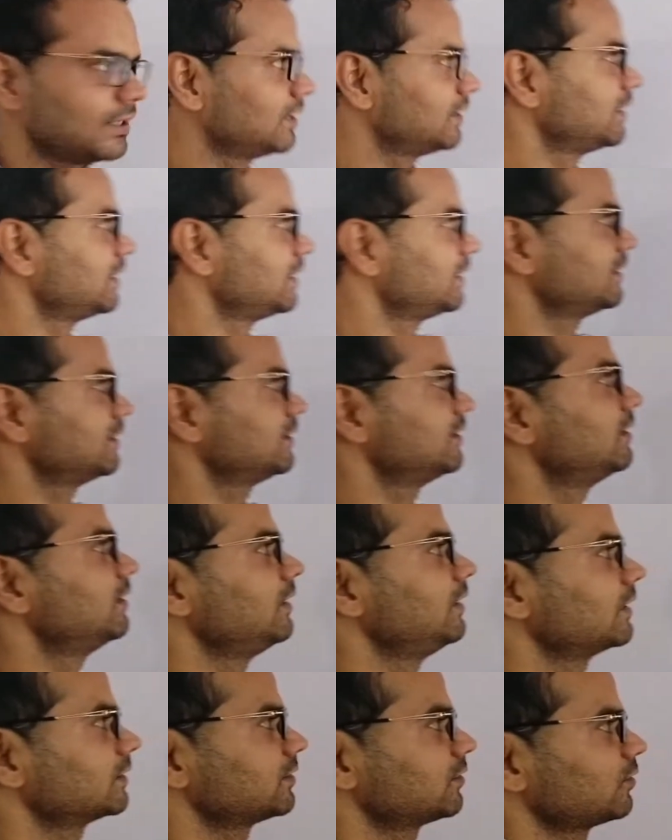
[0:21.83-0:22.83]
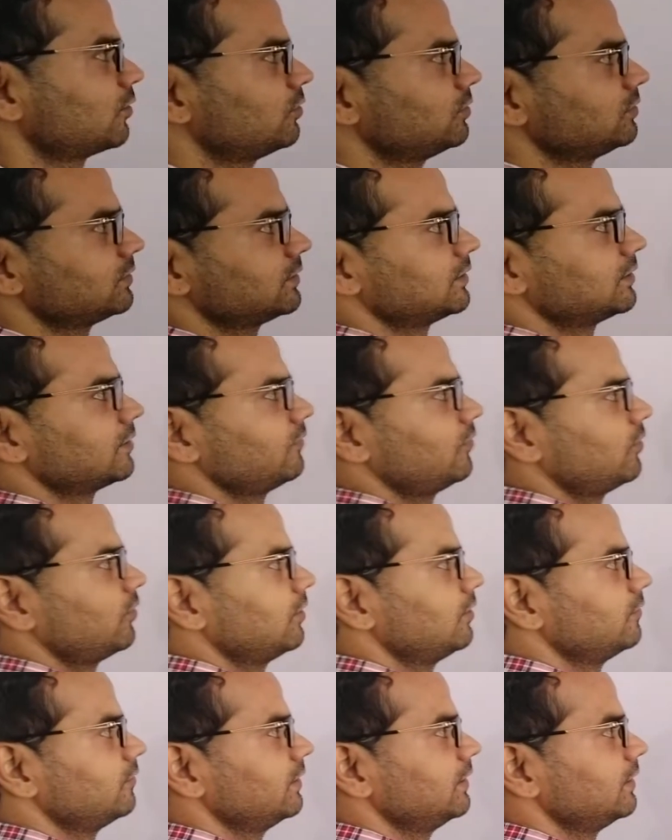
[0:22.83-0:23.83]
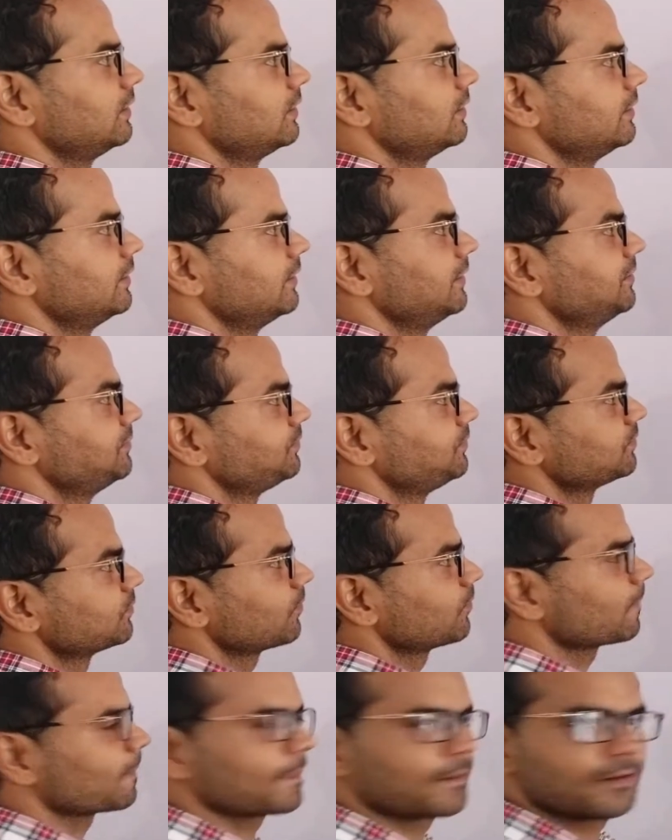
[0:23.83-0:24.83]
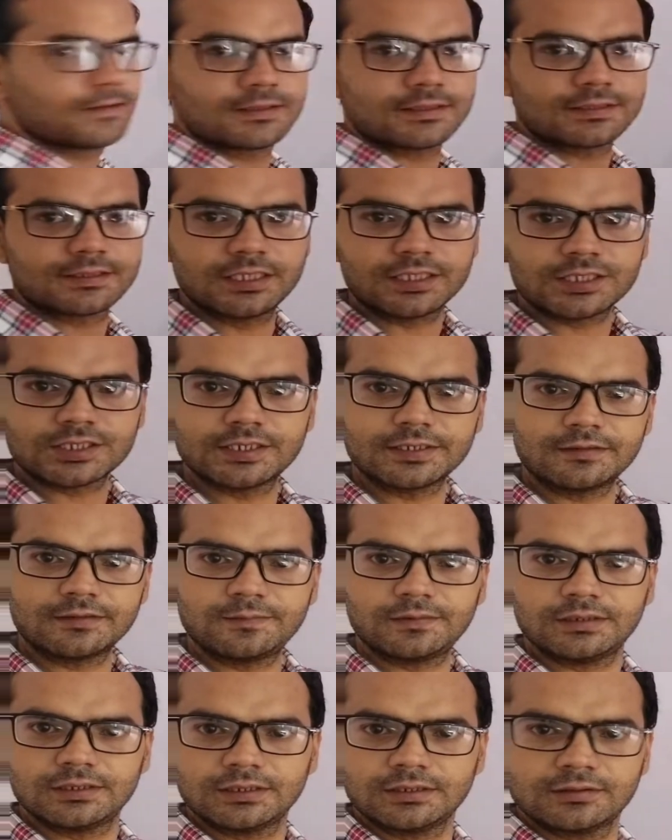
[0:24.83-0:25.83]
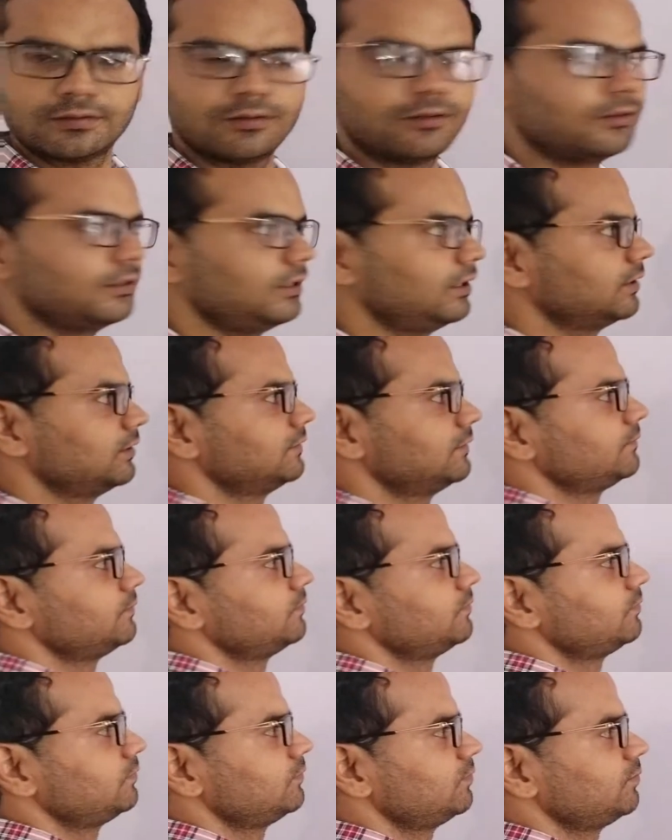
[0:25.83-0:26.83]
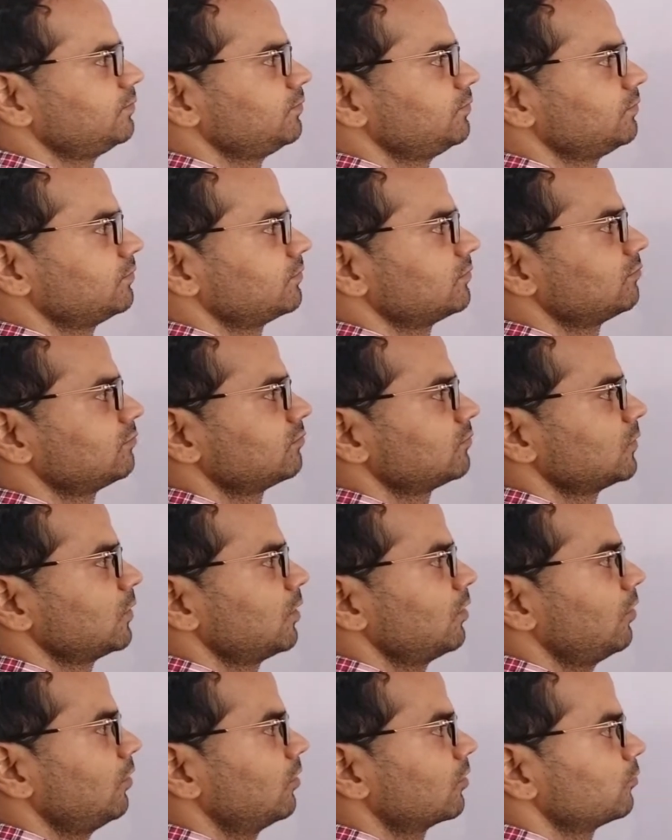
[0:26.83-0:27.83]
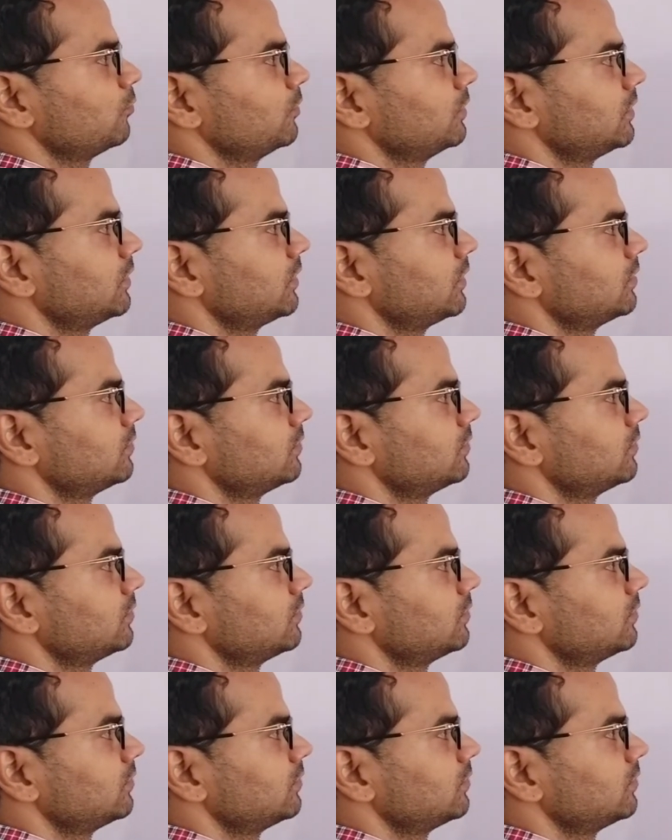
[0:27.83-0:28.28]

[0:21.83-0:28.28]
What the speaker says: that electrons revolve in a stationary path called orbit.